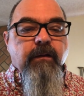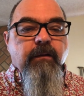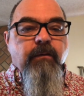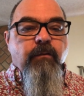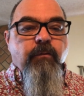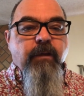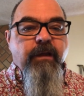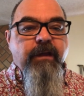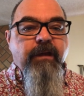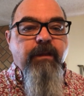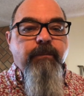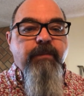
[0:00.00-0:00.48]

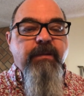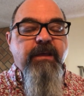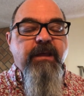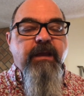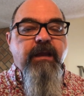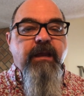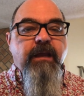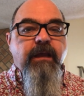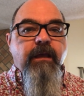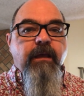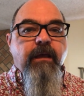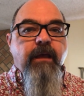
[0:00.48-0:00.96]

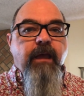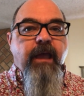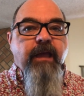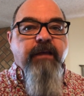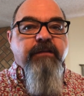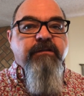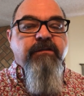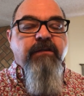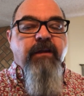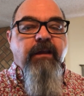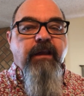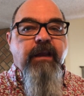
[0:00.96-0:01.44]
Wikipedia
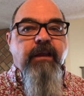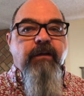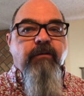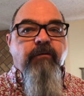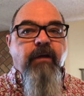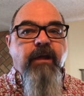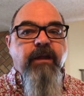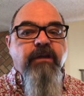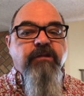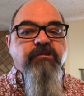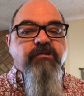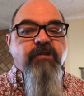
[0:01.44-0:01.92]
has done a
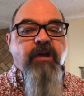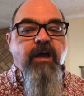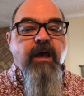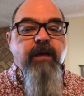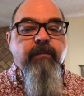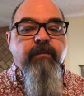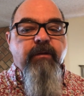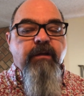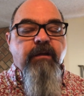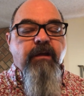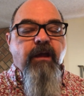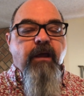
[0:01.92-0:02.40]
great
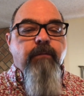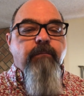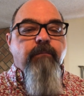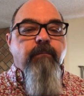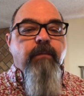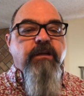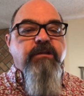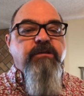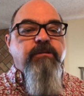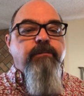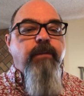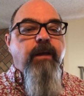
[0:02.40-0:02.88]
job and gotten
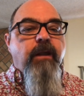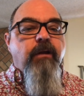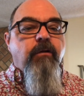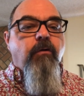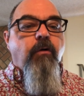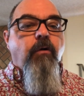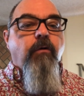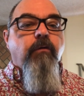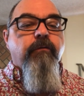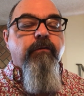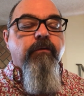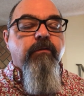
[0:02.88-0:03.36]
much
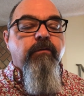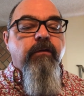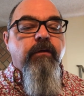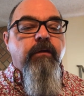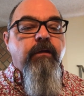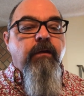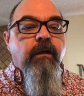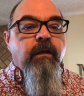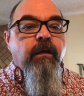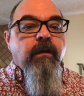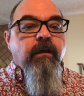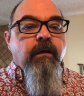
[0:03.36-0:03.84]
better over
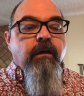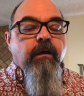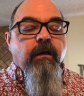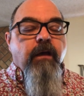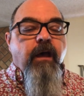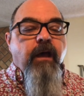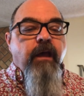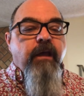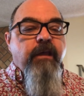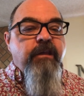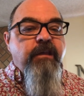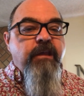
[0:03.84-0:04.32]
the
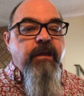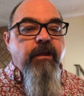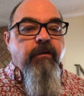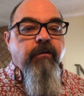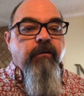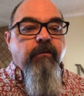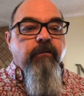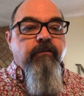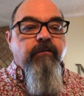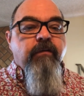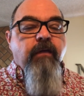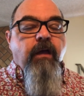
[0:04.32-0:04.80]
uh,
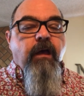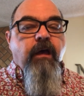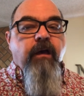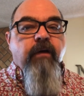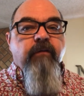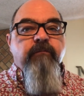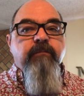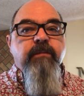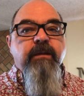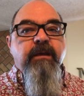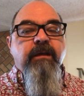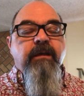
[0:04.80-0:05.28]
years
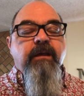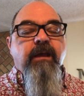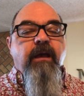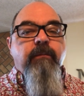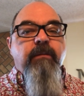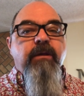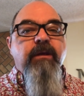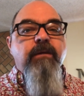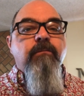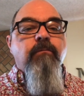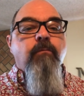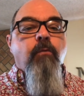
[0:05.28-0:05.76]
of
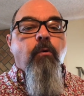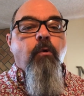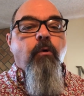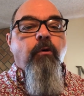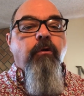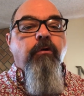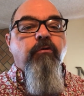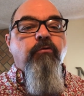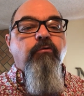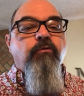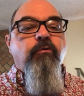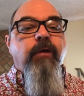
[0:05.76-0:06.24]
becoming more
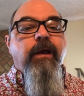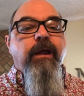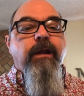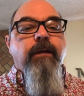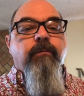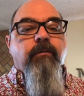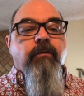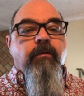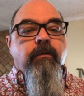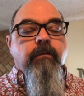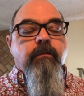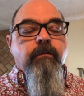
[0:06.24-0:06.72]

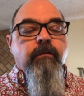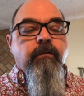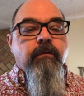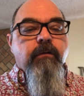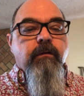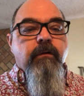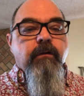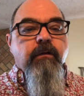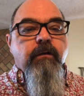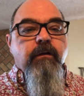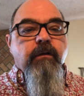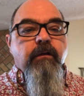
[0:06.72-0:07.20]
credible.
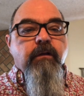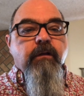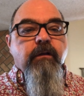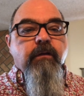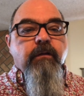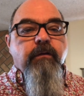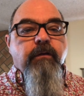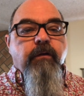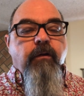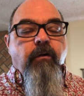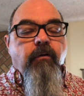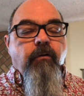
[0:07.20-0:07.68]

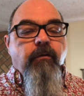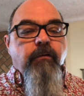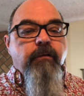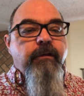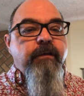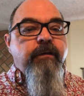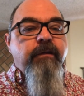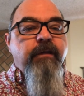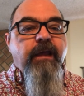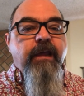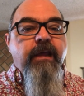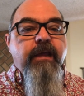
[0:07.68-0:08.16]

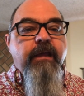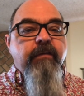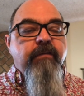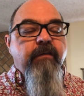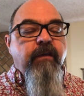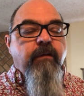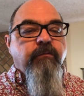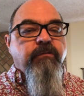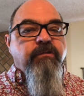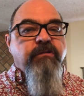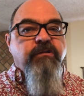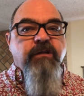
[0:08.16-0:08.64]
Early days,
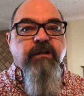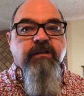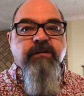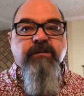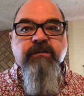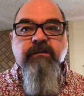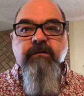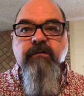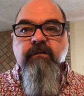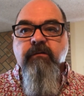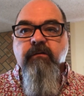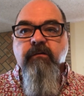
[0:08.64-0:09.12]
it was
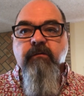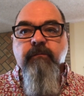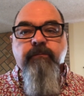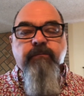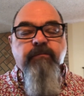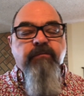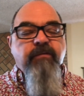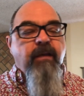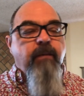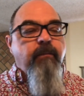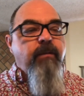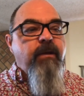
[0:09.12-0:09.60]
just
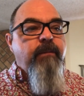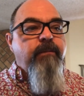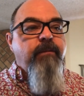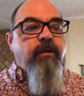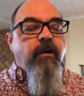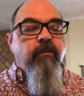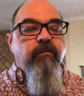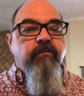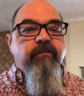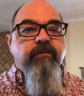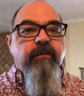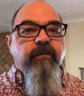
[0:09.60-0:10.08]
somebody
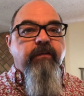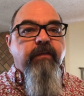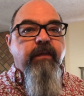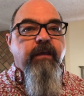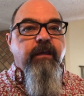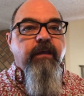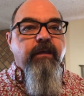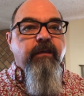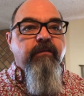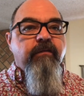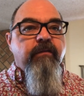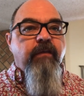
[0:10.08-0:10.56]
posted
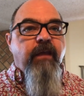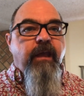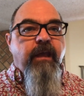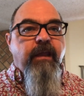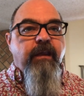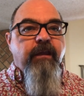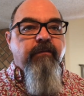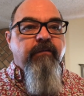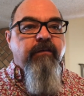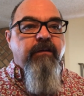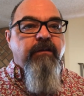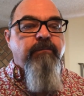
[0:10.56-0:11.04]
this
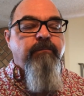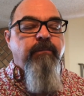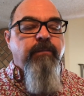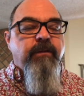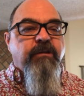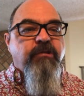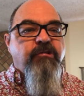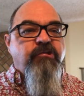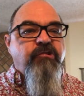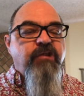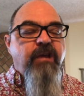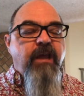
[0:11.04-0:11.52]
and has it
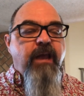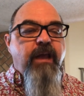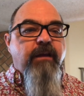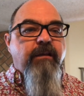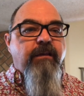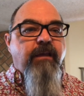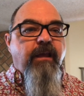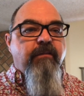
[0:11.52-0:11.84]
been checked?